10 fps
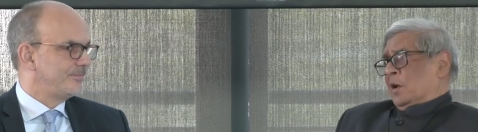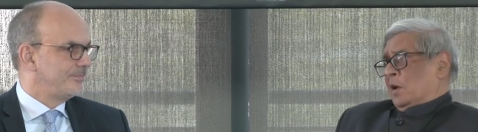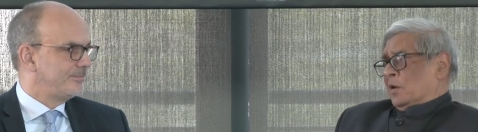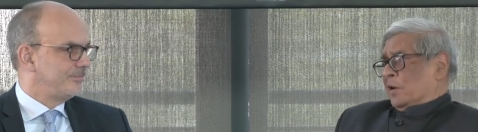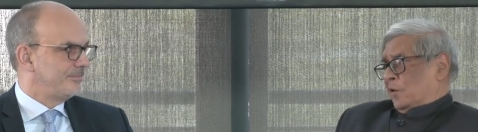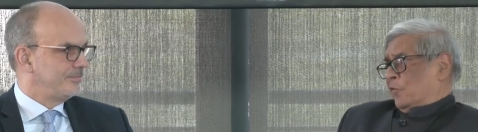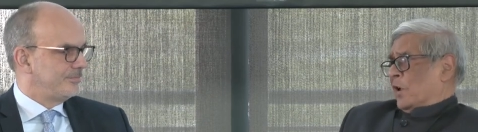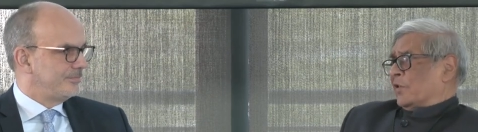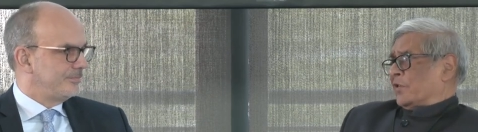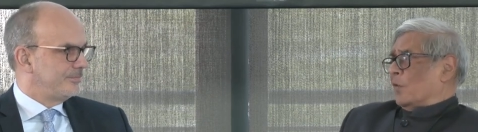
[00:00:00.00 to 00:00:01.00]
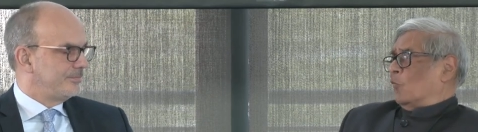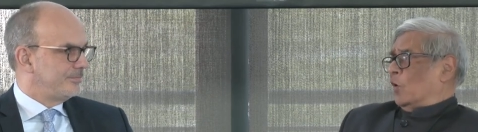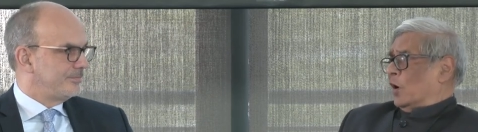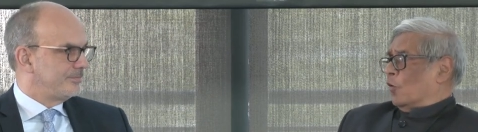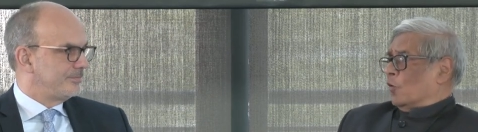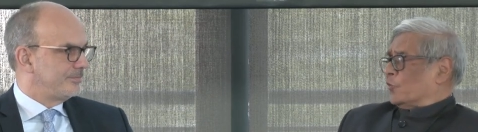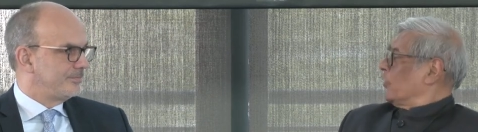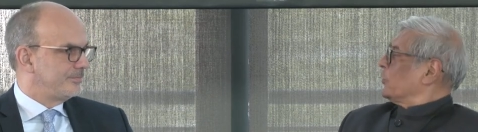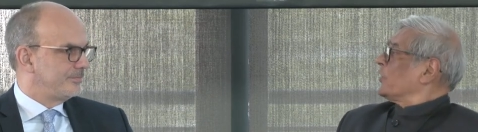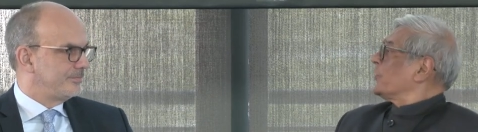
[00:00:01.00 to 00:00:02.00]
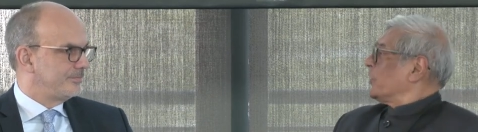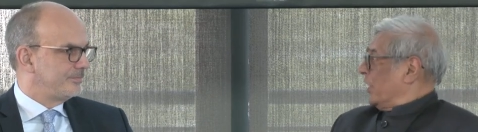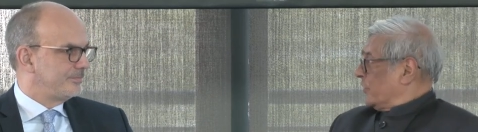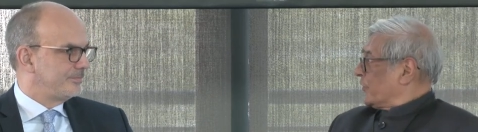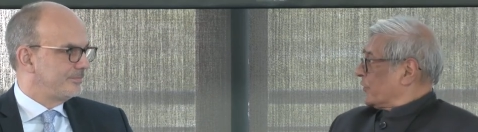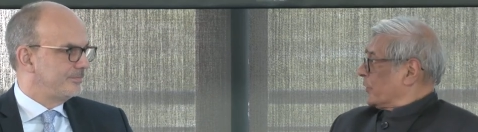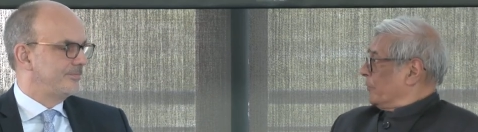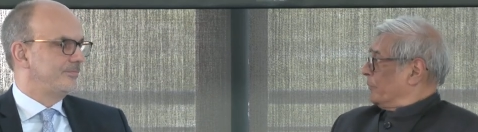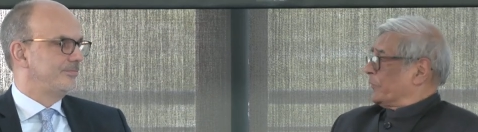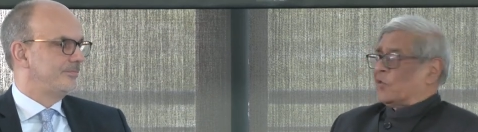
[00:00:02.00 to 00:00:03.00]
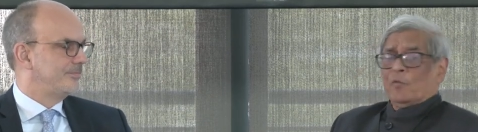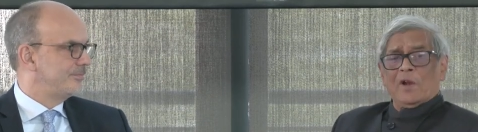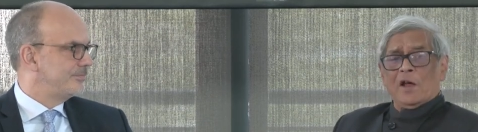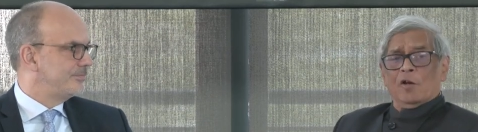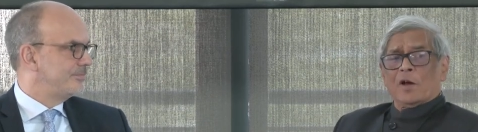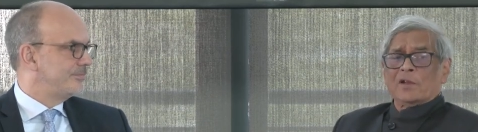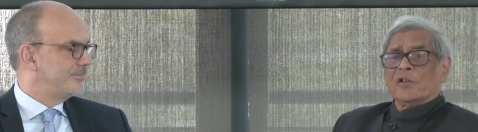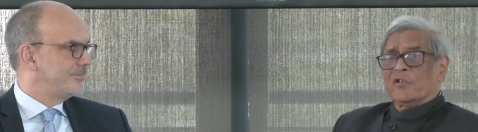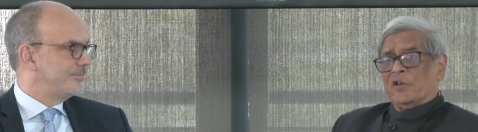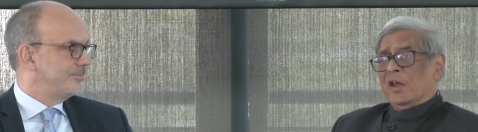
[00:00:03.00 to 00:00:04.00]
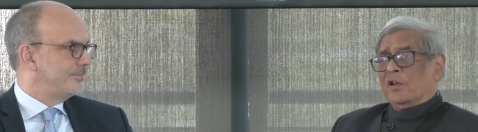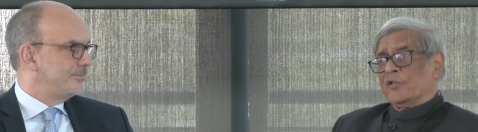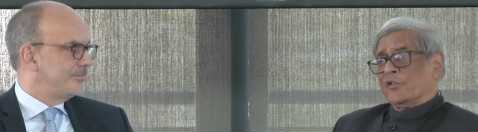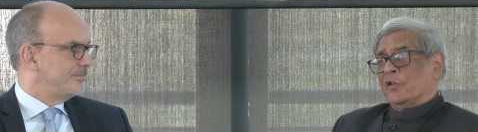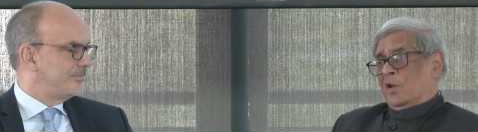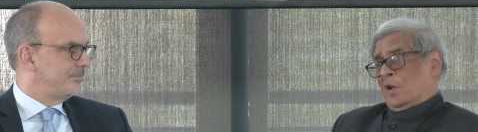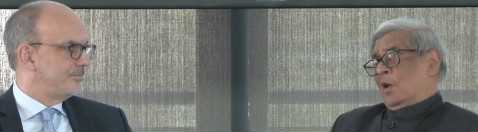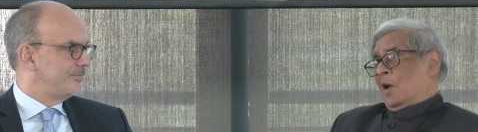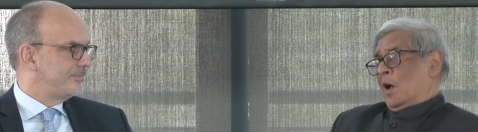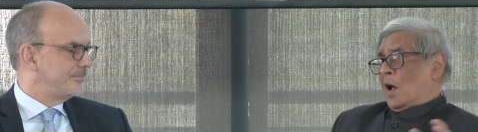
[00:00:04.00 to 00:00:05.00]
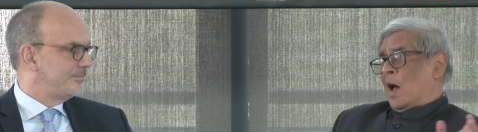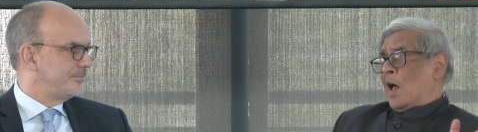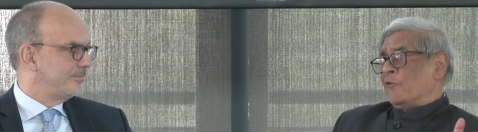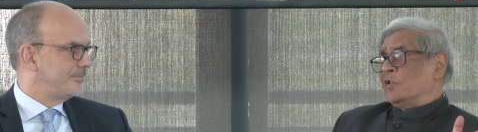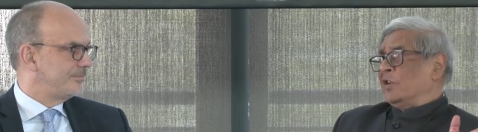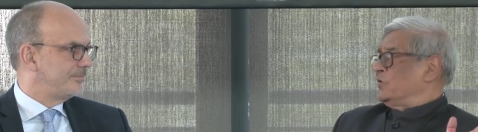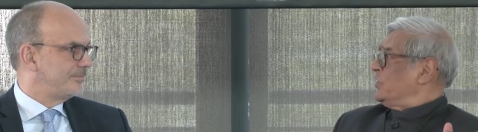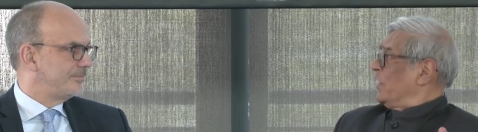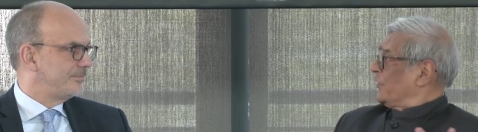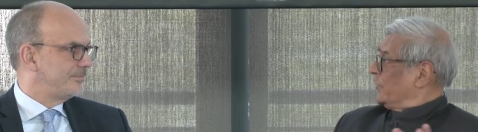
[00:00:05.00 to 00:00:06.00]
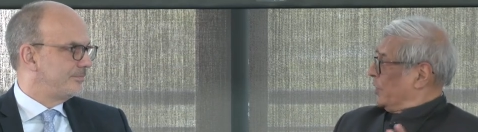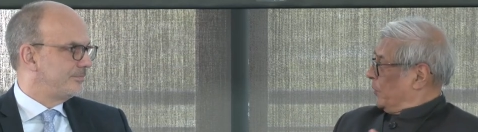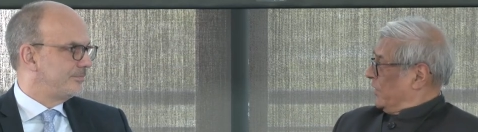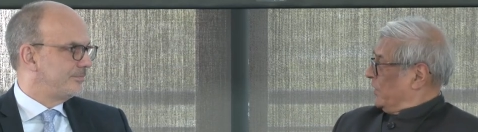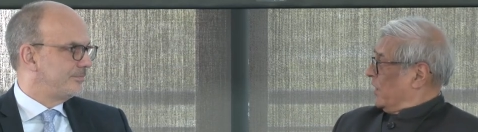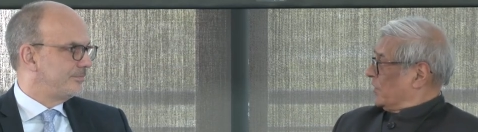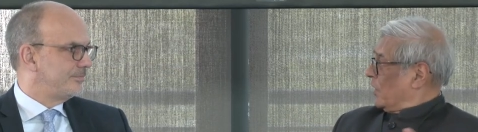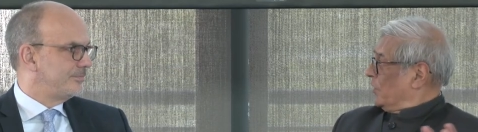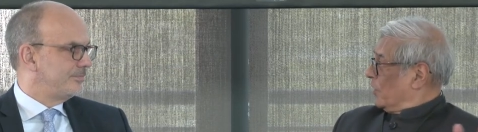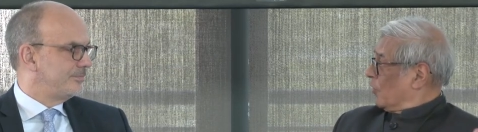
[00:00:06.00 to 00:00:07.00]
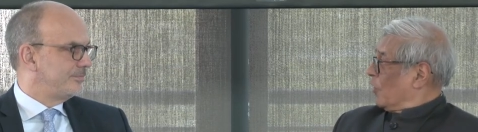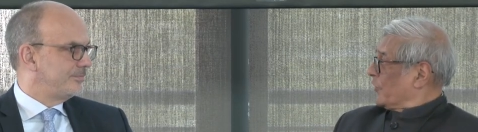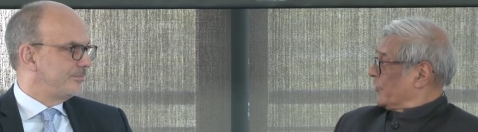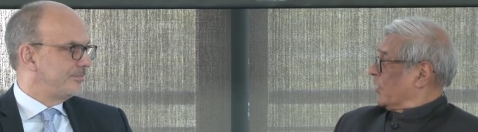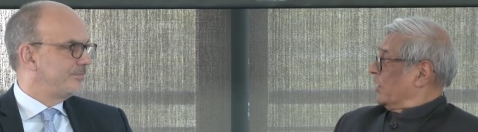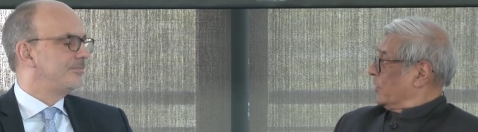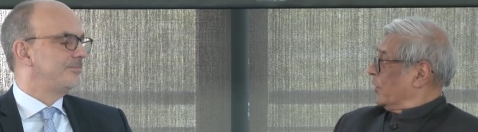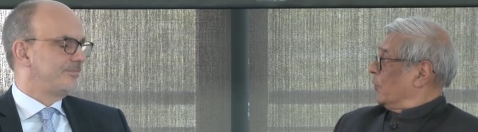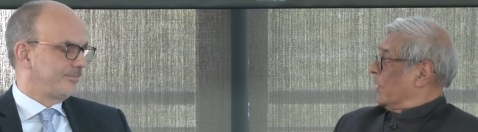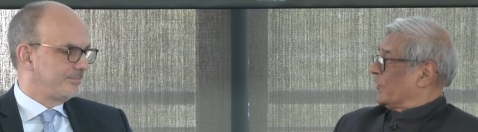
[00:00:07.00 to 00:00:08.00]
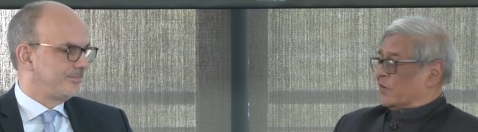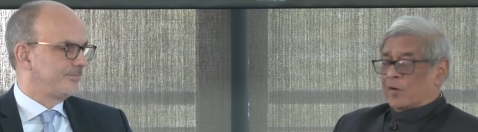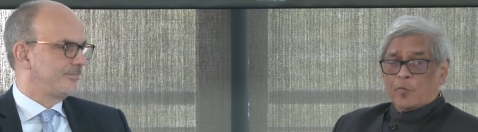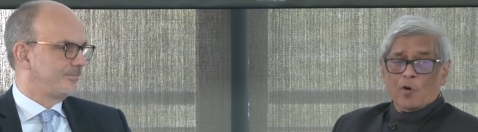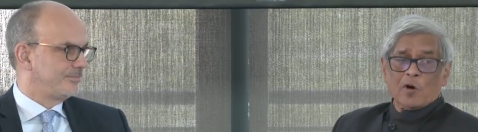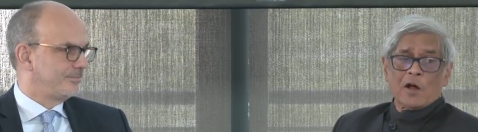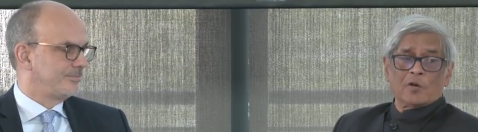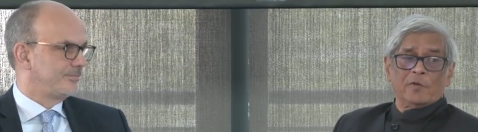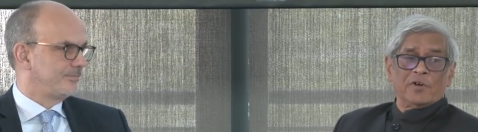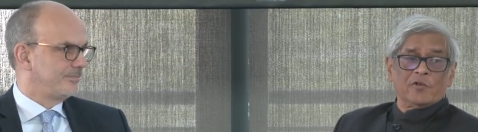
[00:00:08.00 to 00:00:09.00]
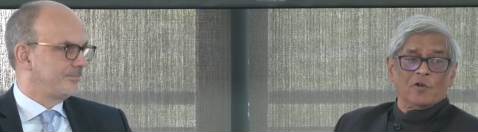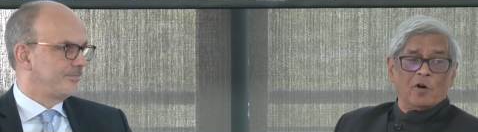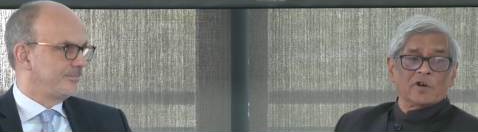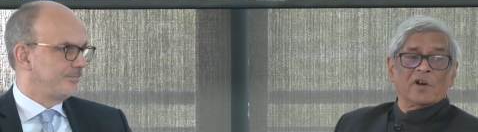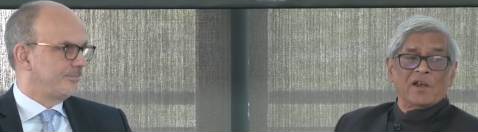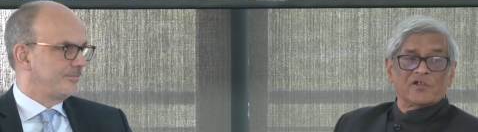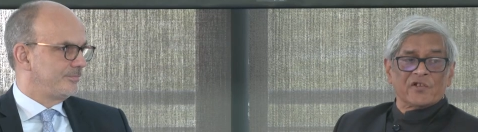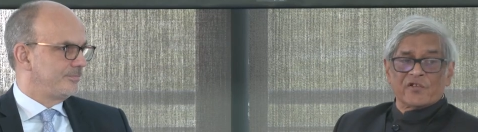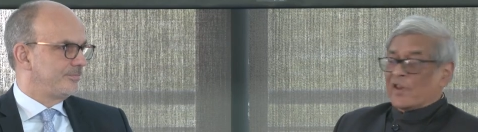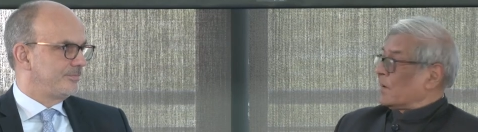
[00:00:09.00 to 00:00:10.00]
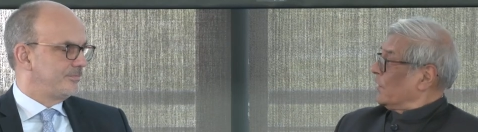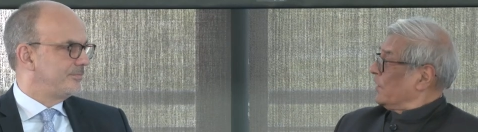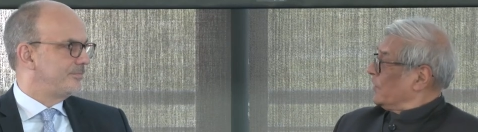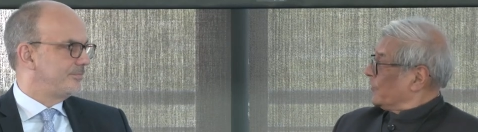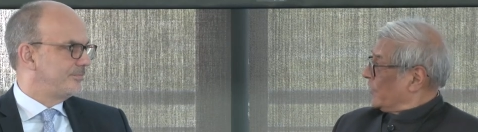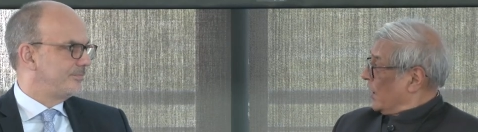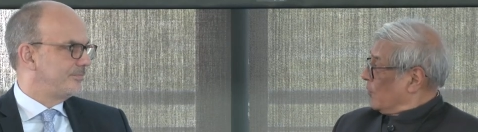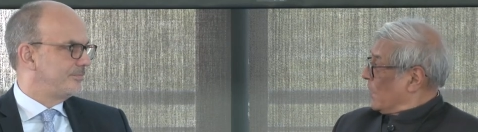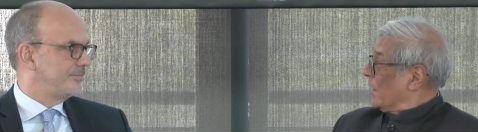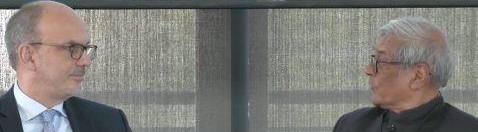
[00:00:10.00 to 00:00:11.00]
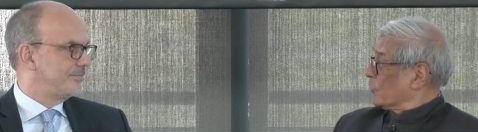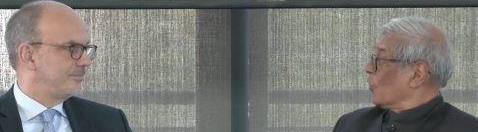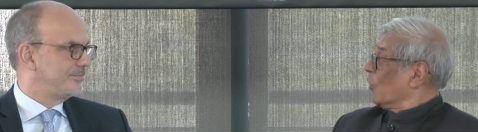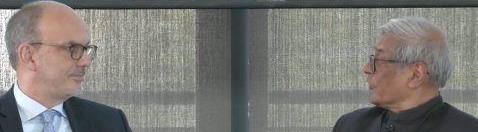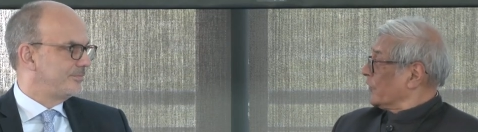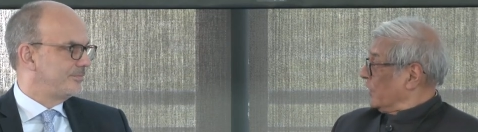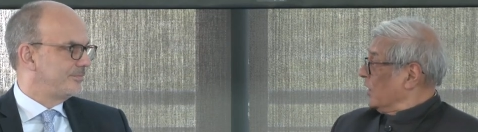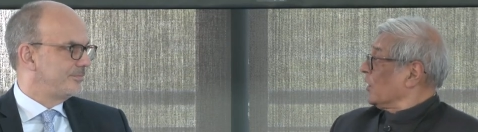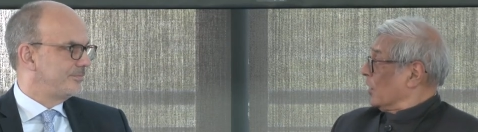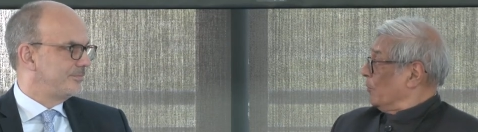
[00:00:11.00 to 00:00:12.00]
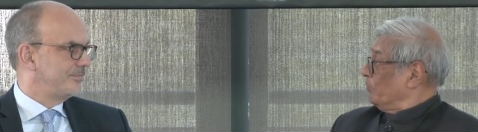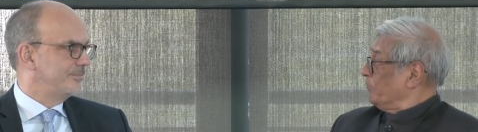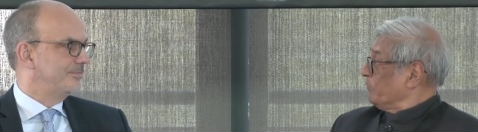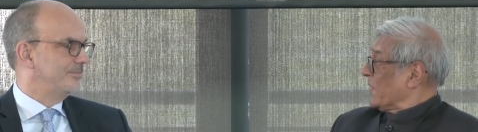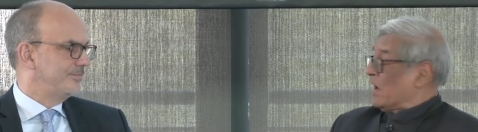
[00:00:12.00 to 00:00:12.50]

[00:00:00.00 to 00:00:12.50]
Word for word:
Speaker 1: that you've done some work also on the states. Mm. So when I look at the states, I have the GSDP data, the gross state domestic product, which is not necessarily the same as gross income. Mm.